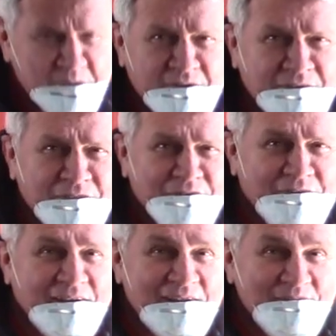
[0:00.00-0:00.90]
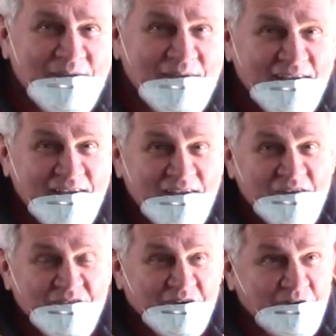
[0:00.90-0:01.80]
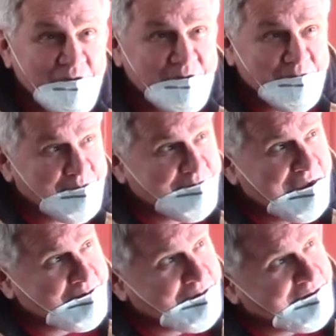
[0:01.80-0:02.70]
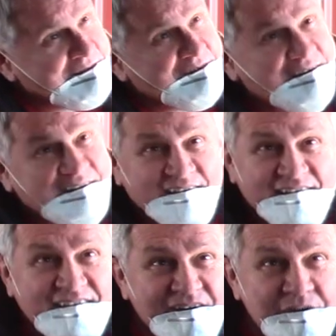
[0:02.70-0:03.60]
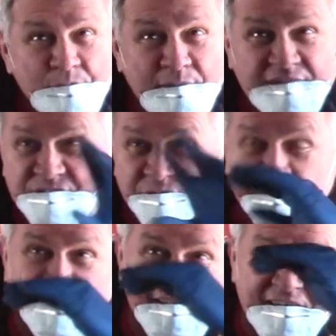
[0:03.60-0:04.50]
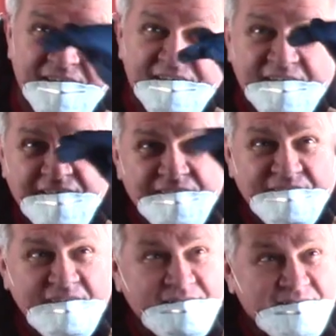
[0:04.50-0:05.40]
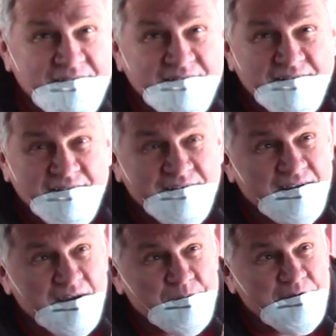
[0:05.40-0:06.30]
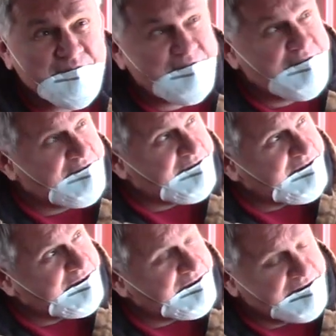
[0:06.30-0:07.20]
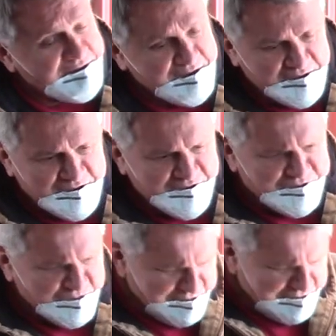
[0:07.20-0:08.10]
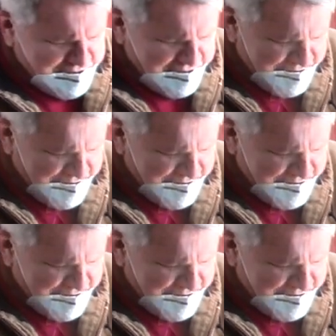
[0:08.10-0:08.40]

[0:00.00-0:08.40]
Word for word: another time to load up the vacuum cleaner. I can't even imagine what that uh, top piece is going to show us.